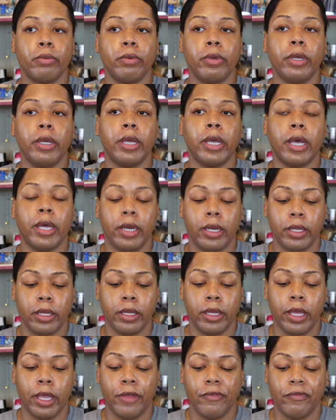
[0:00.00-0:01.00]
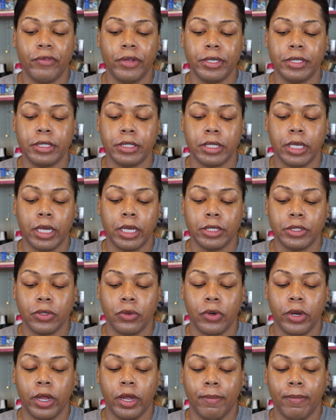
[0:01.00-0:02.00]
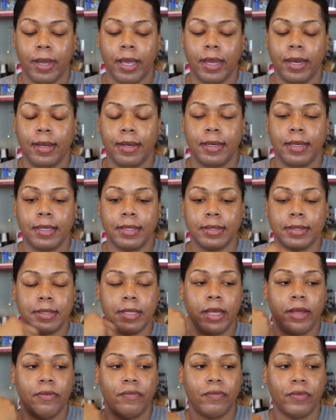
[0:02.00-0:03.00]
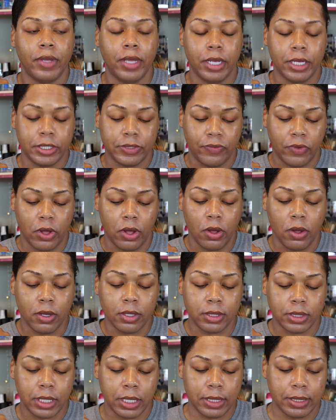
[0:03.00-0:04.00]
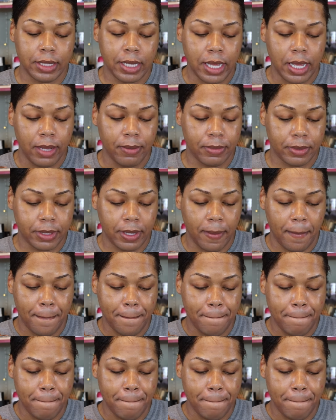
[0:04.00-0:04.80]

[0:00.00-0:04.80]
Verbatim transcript: Rihanna and Fenty Skin told everybody this stuff is for all skin types.